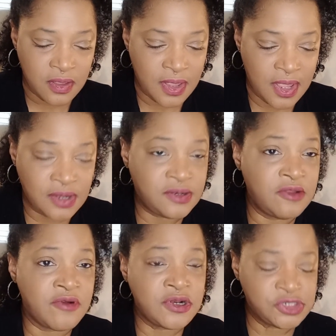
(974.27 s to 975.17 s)
And
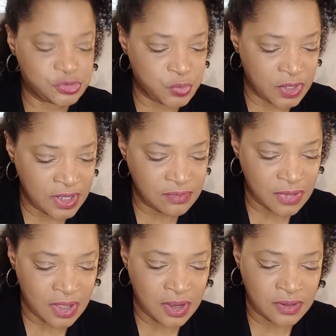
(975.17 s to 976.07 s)
they're on the swing,
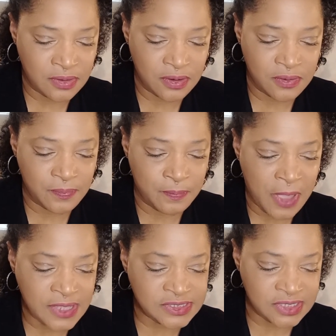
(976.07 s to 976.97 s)
and
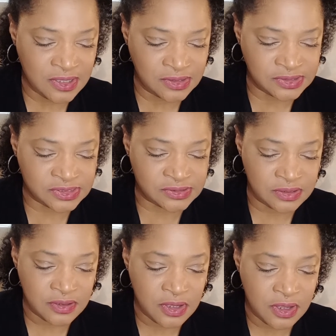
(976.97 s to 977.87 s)
Mike tells
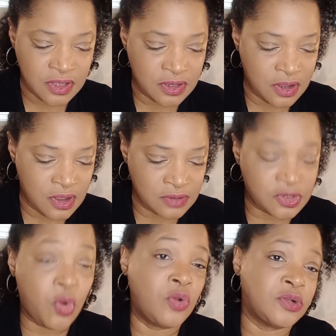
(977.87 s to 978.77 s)

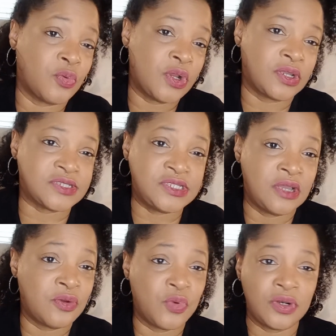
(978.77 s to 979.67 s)
the older one, because the
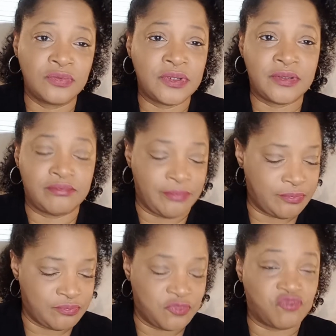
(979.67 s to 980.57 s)
young one
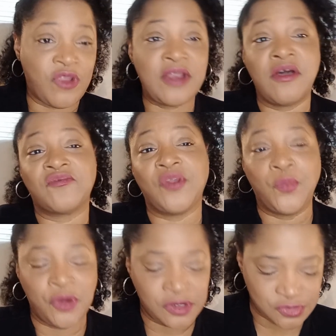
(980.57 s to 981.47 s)
ran off
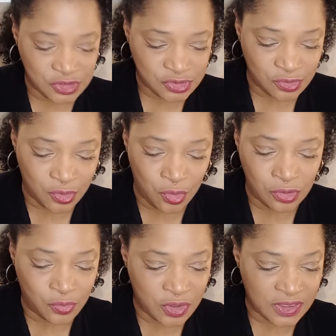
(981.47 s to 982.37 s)
somewhere, so he told the
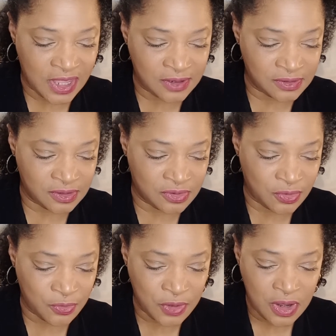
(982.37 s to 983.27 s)
older one that, you
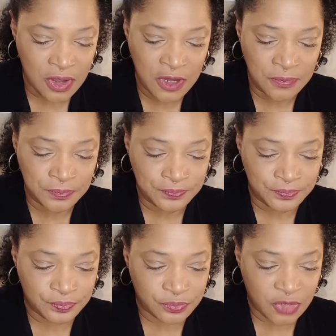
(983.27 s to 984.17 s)
know,
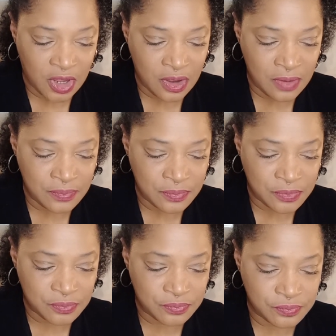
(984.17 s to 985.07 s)

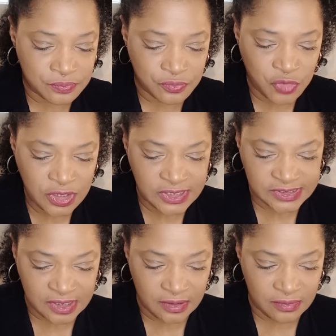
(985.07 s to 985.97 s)
what did he
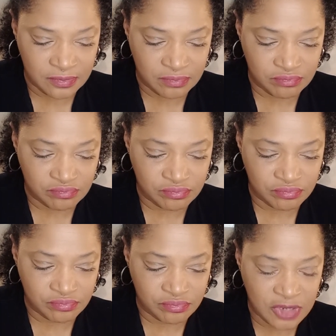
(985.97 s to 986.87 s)
say?
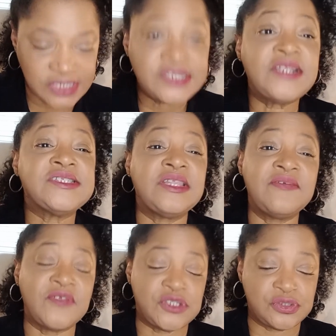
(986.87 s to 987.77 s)
He said he's
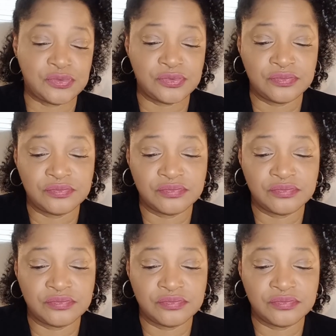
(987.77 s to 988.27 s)
leaving soon.